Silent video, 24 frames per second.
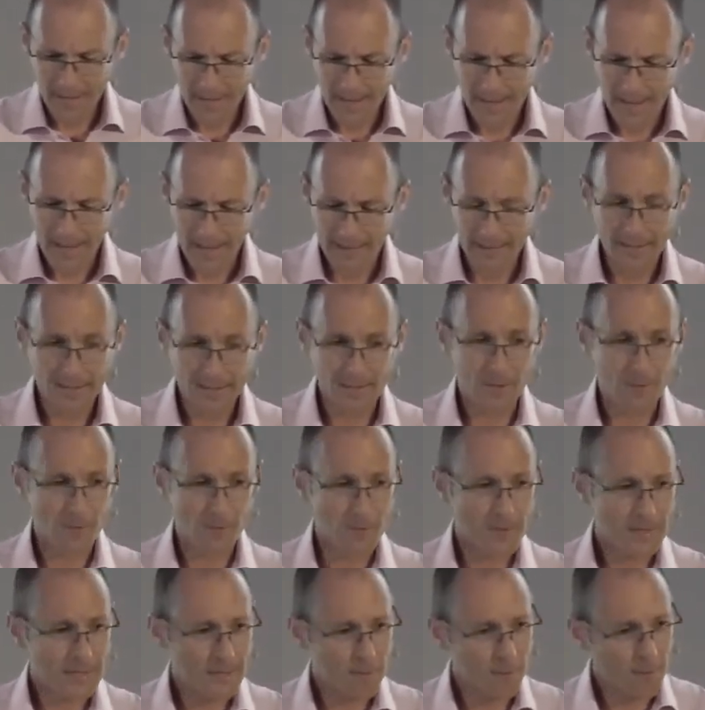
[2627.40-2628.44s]
And it's that
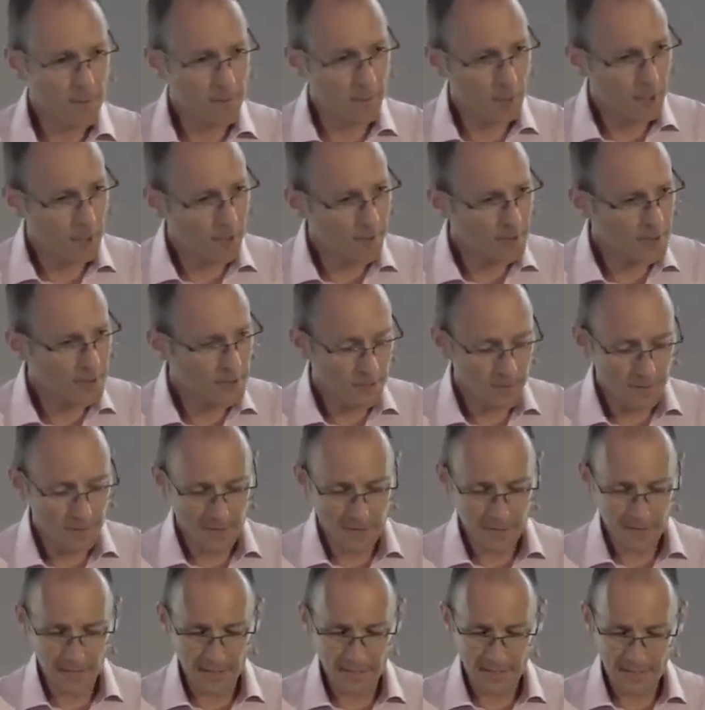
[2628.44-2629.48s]
really we will only do
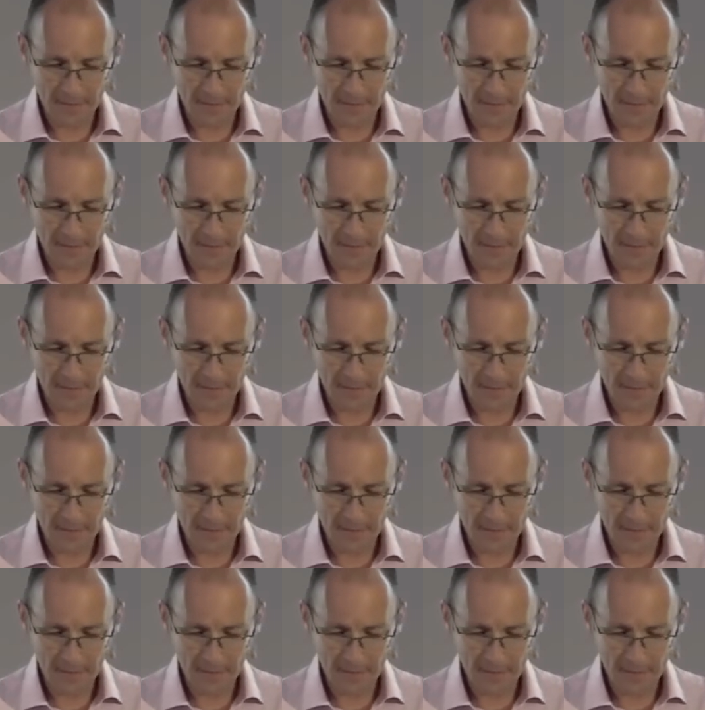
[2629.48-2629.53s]
these things